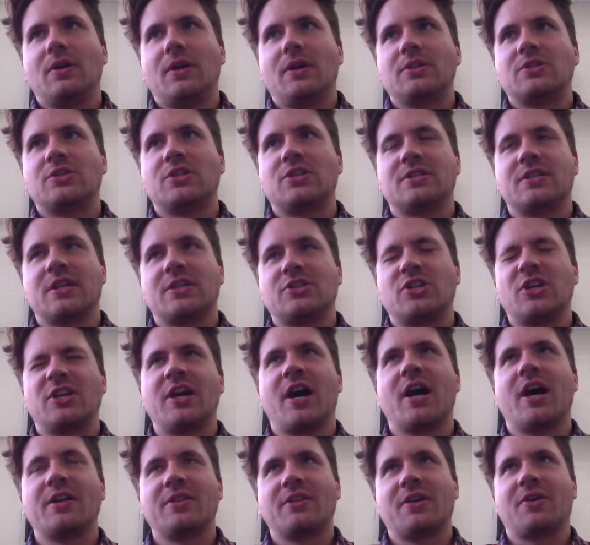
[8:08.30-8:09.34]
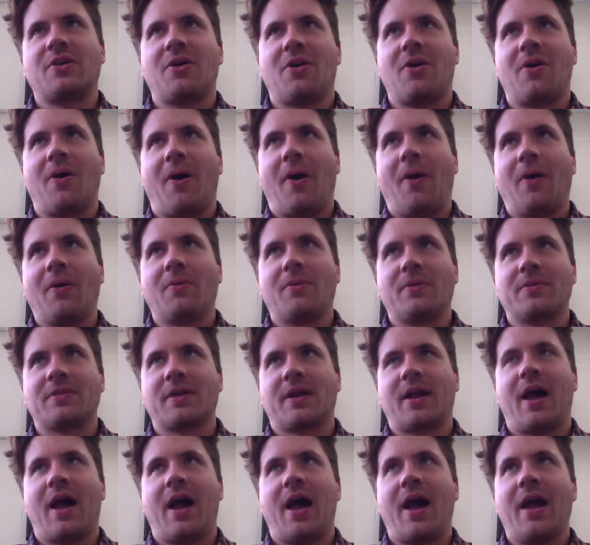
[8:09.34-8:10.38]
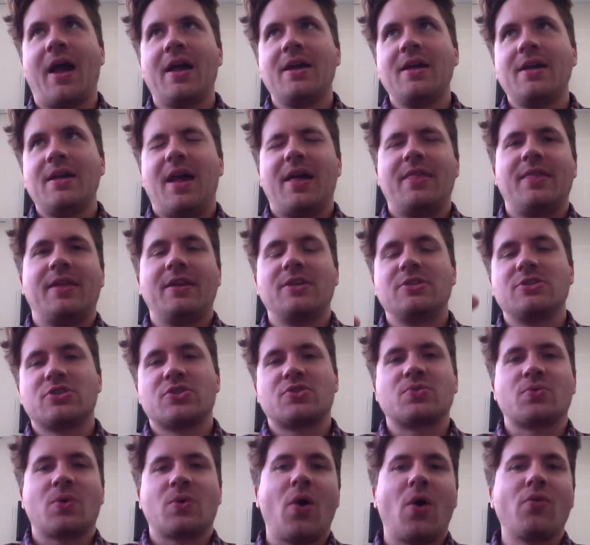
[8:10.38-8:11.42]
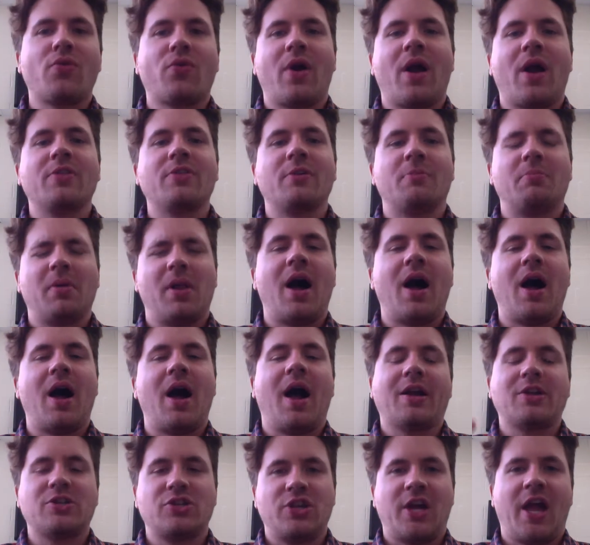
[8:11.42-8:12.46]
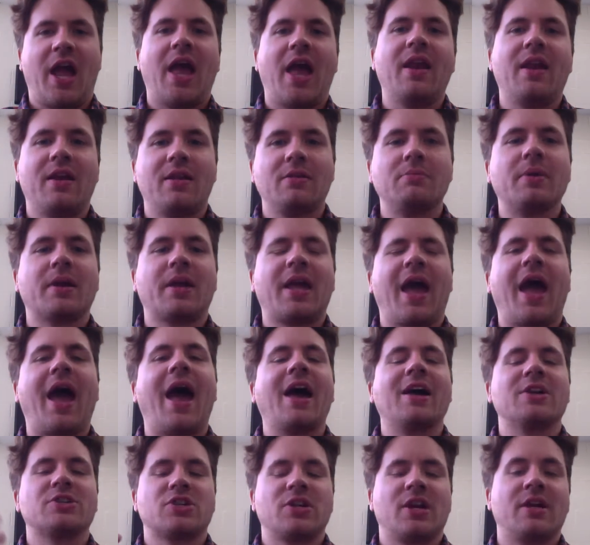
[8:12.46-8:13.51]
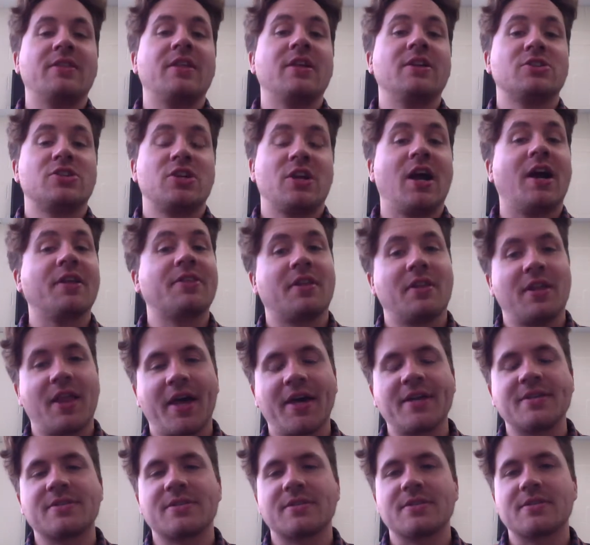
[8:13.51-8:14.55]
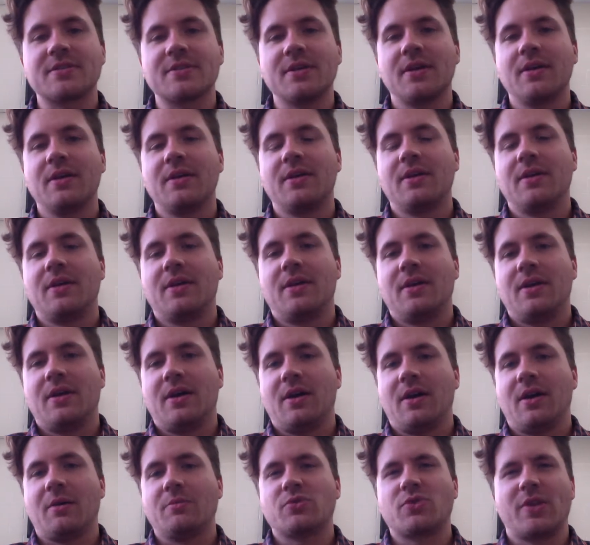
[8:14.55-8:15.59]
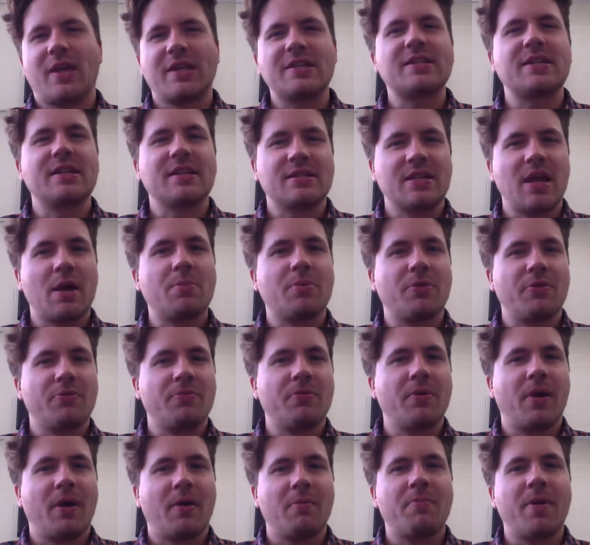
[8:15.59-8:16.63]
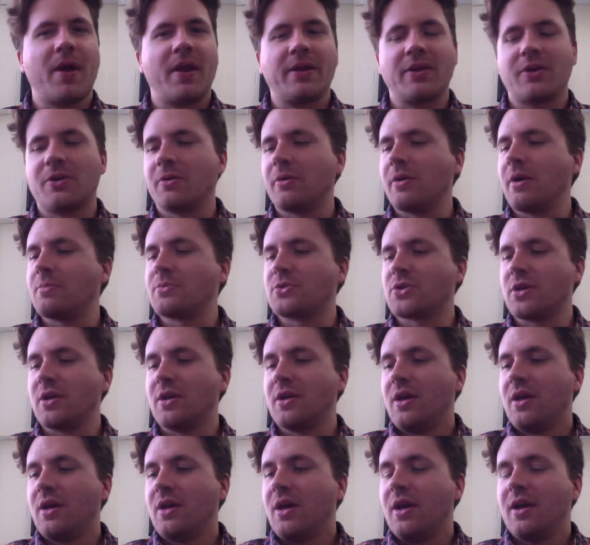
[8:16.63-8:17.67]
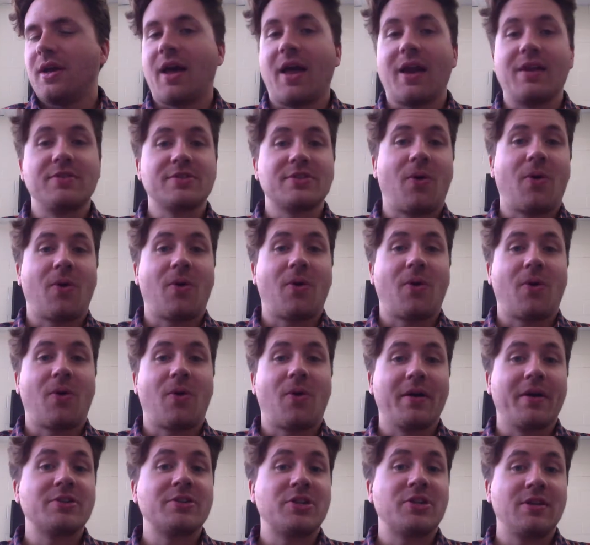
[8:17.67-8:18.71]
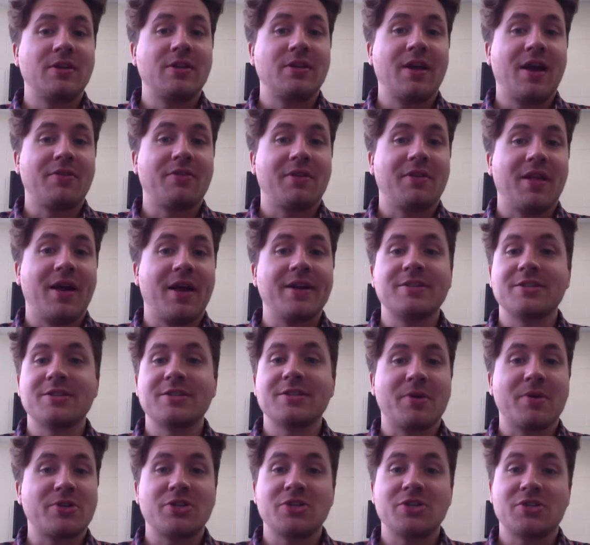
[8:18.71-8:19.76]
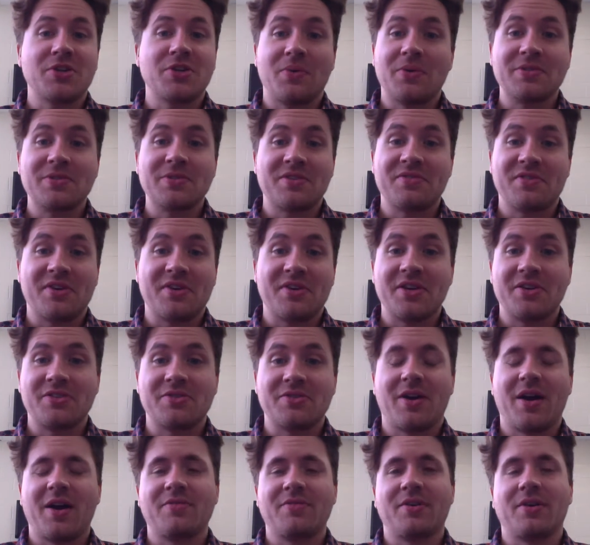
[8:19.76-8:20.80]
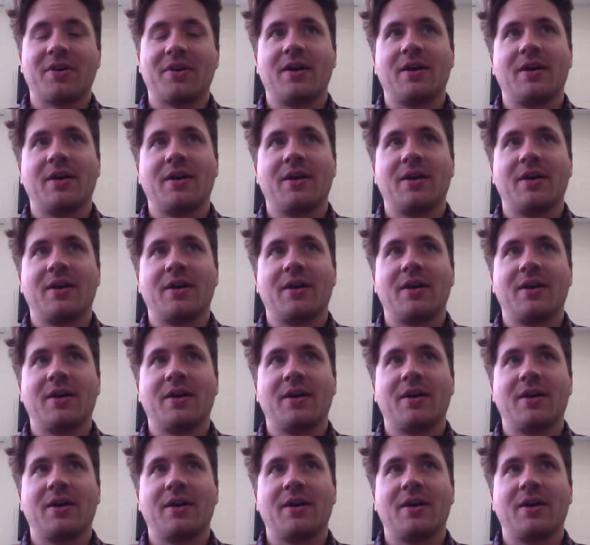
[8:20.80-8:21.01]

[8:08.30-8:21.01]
she said she got in the car with the guy, and then he just drove around the block. She handed him the cash, and then she got the license. So that's an example of petty corruption. Kind of as a corollary, she did have her license, but she still wasn't a very good driver.